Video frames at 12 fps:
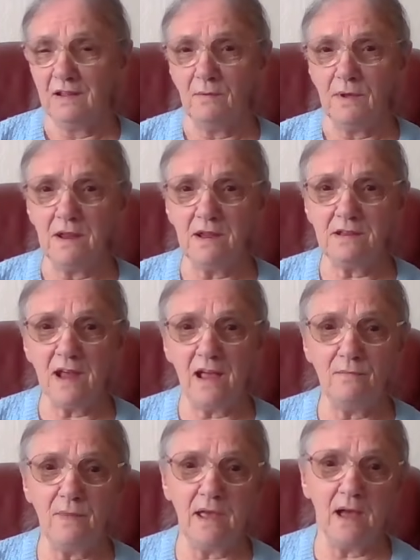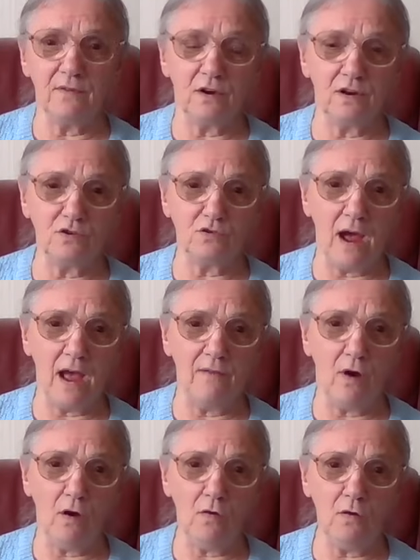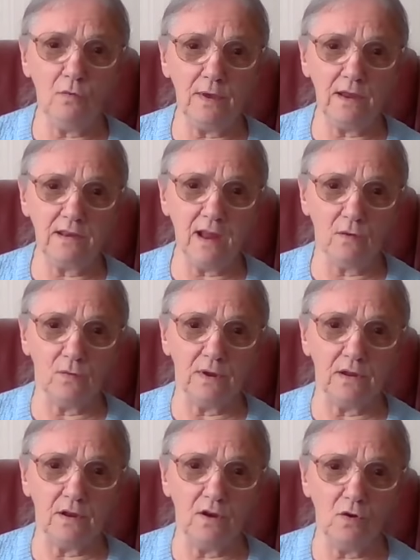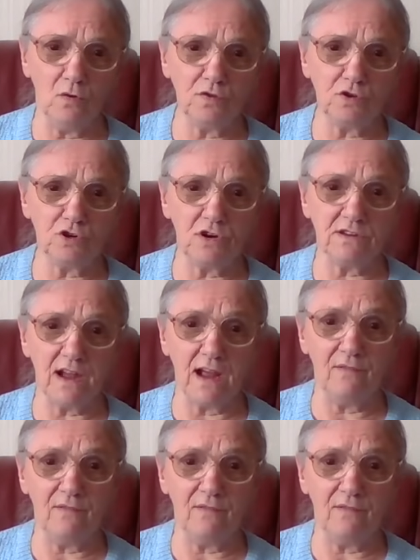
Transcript: You mean to tell me I've got to drive all the way down into North Shields?